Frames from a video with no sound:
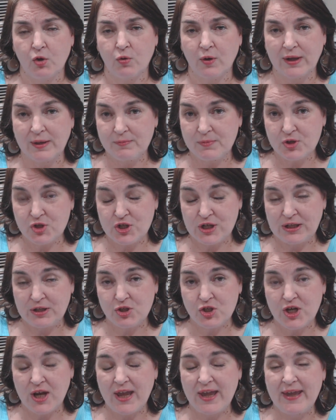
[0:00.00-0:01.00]
Cricut
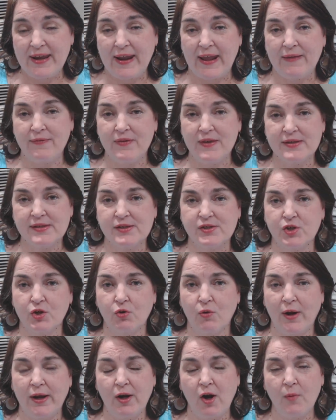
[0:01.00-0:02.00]
machines yet, and this is a
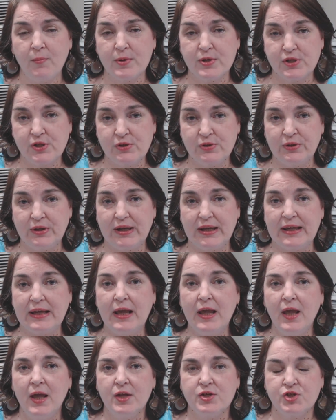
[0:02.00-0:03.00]
great
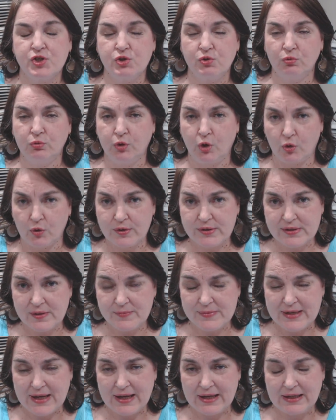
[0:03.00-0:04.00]
opportunity to learn
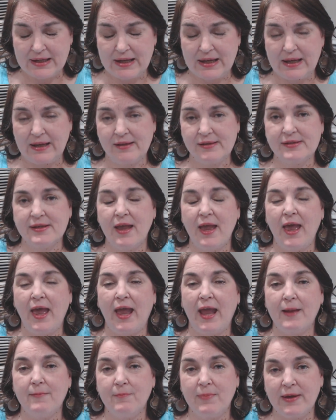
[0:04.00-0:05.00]
some techniques
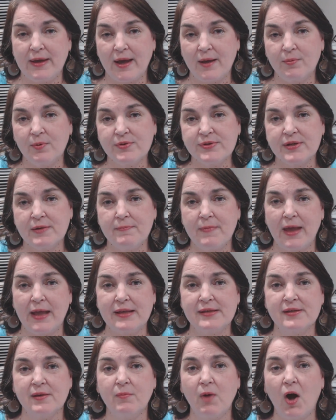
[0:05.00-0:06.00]
and be able to
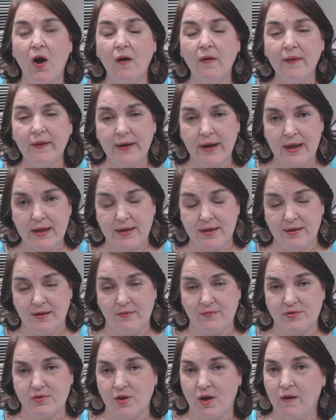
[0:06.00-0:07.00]
make some holiday
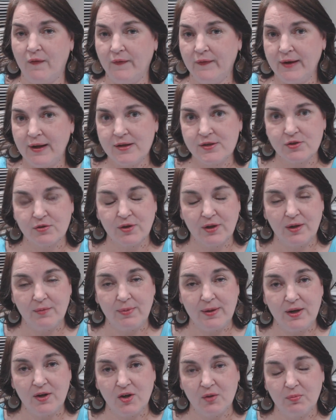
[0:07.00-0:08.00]
gifts. The holidays are going to
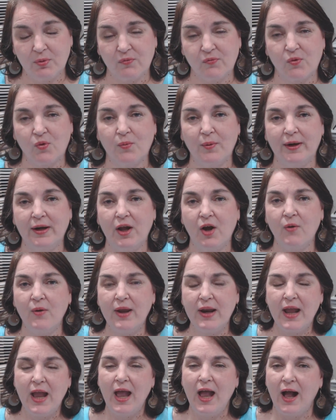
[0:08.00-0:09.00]
be here before we know
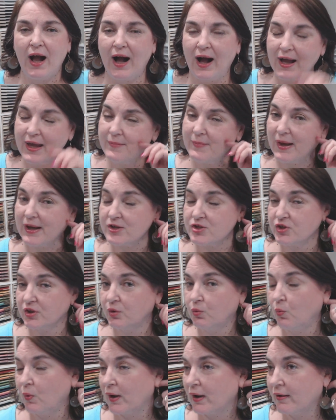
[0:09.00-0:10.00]
it. I'm
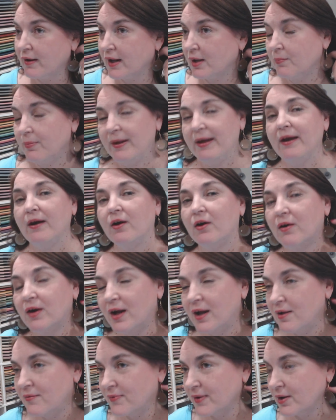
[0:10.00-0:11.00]
actually wearing a pair
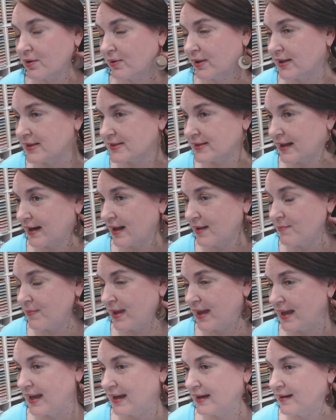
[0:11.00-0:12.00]
of earrings that I
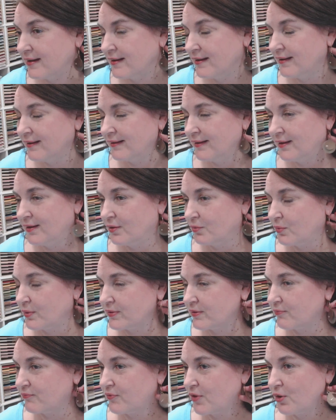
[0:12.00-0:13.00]
made
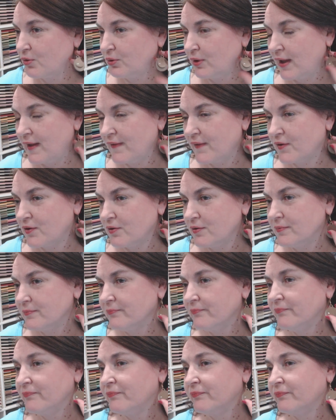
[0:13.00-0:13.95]
with the faux leather.